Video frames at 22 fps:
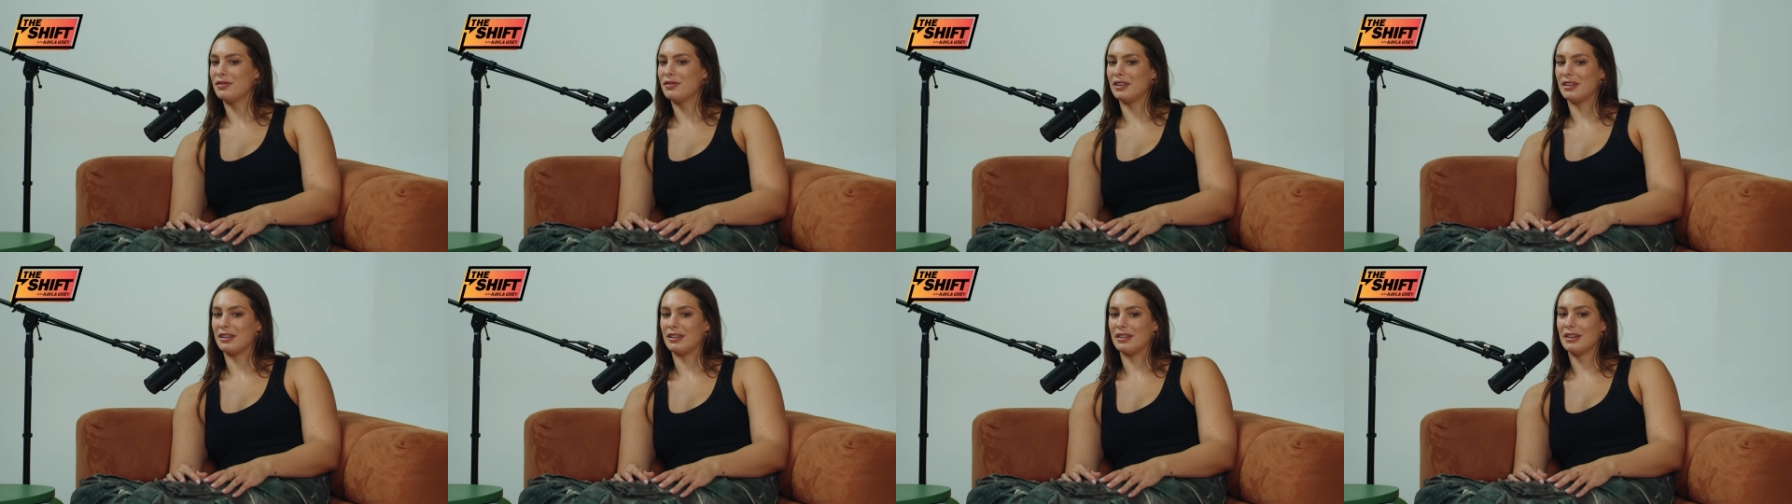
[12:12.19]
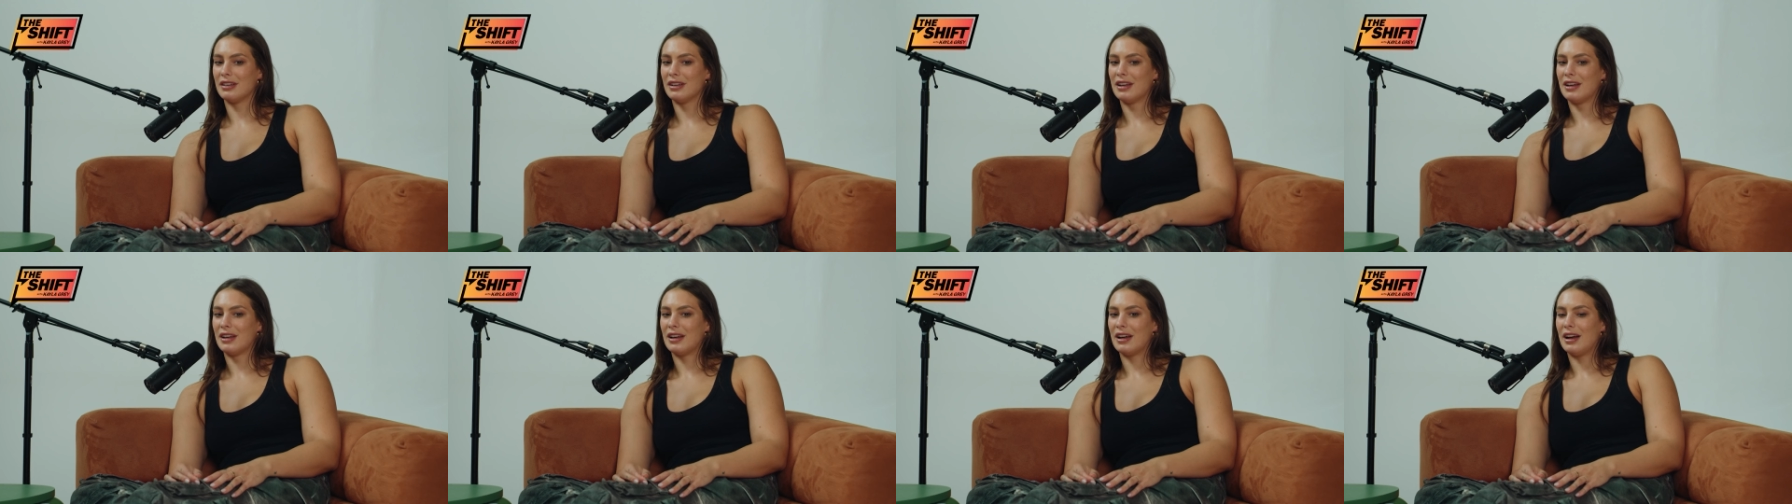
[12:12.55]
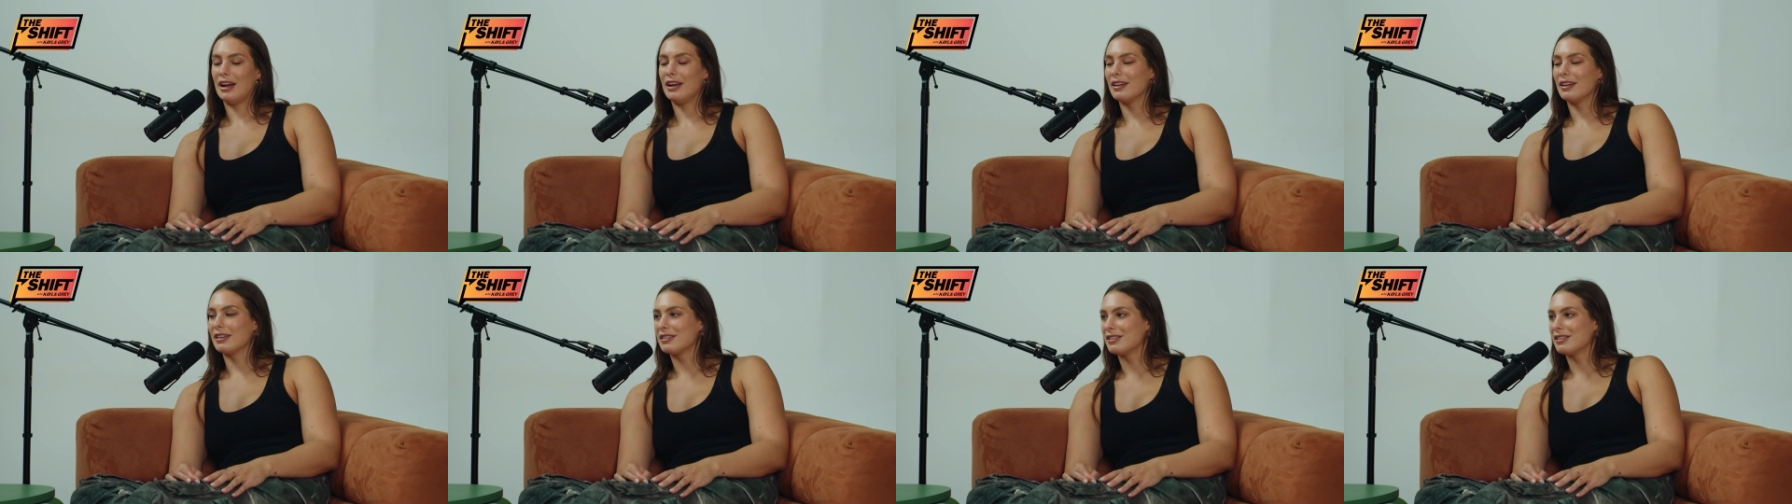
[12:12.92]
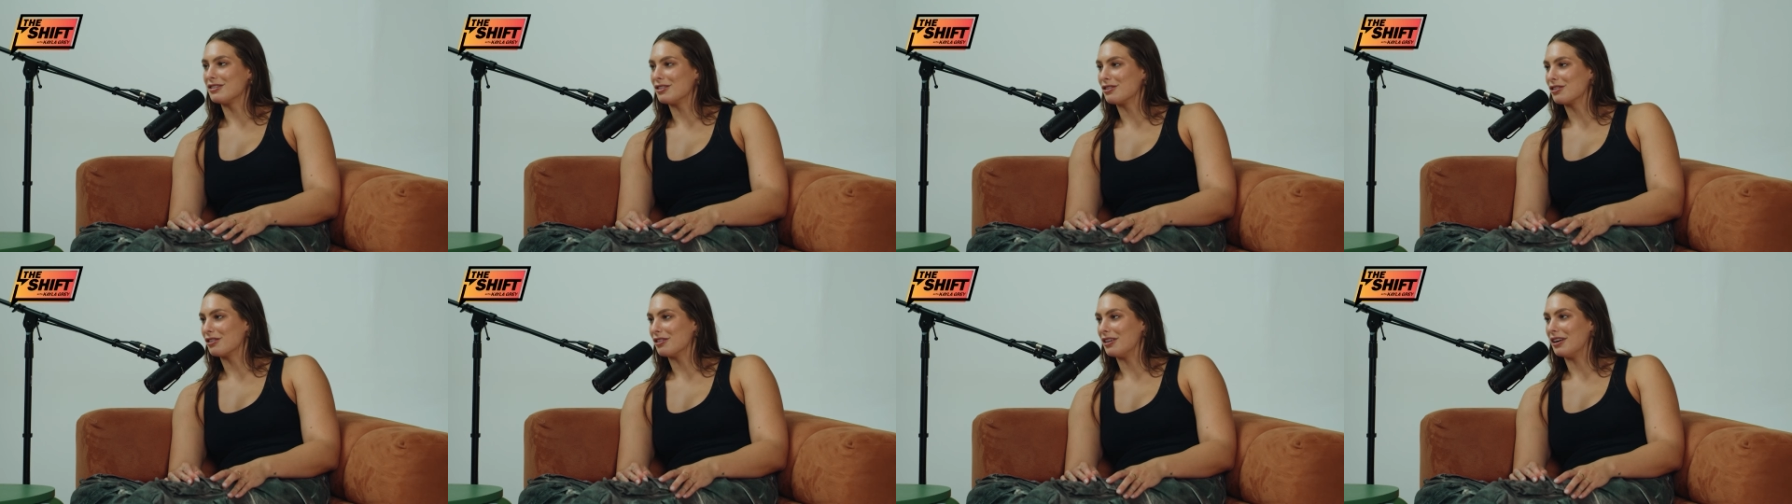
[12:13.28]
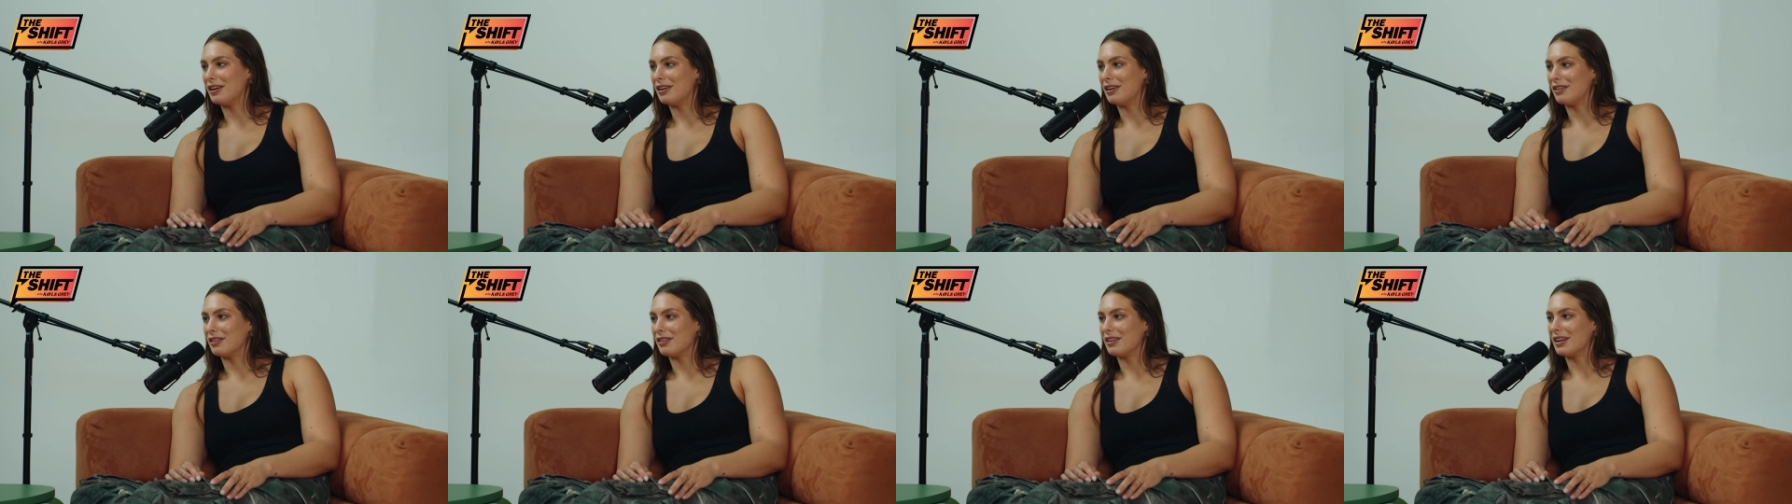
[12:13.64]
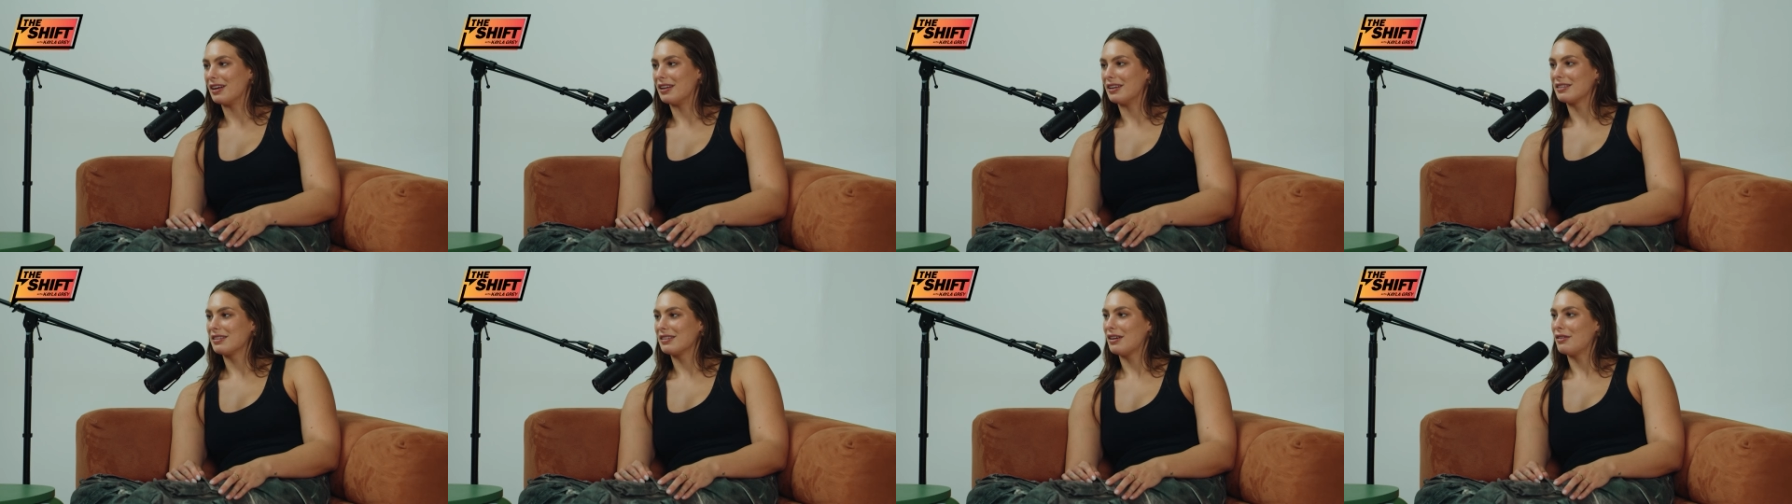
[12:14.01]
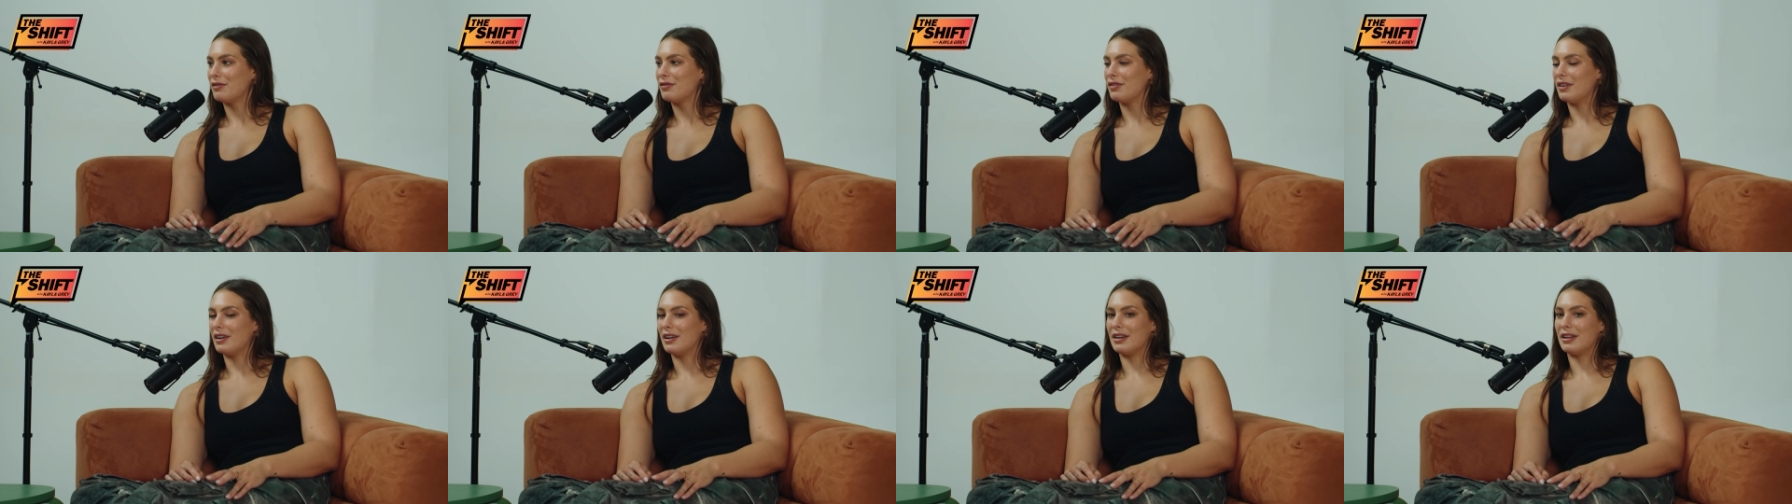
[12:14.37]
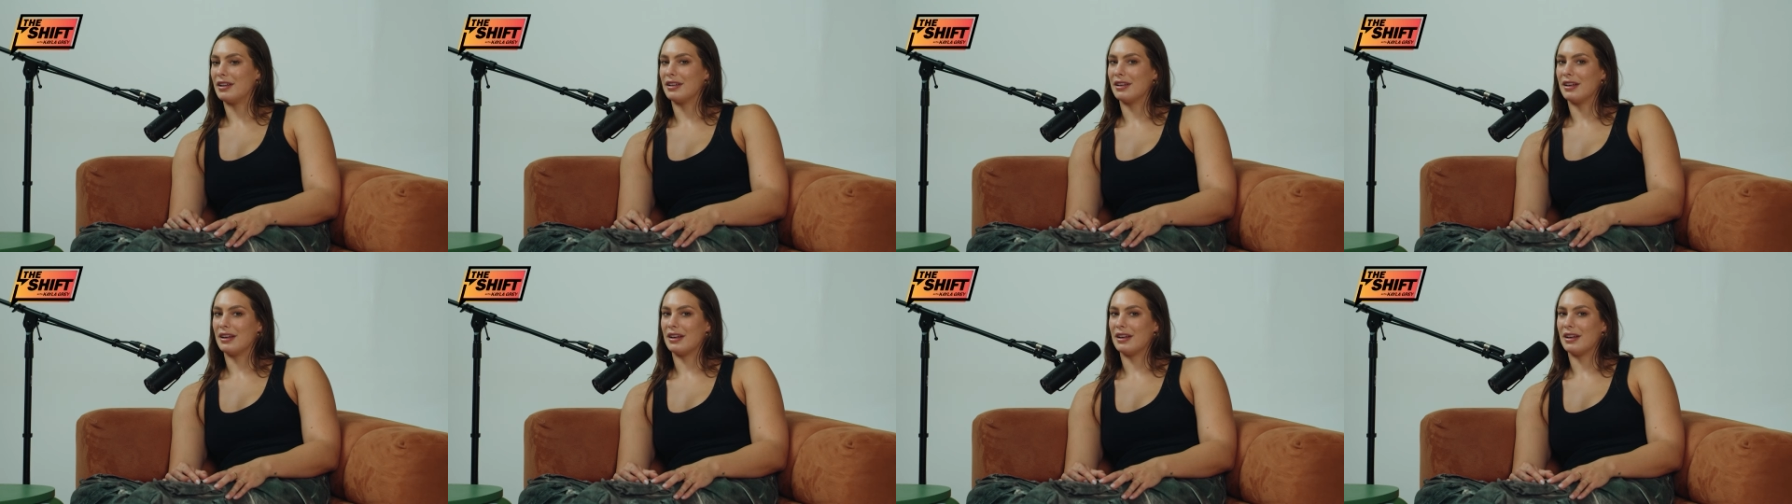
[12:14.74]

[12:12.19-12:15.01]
And I like to joke around, I like to have fun,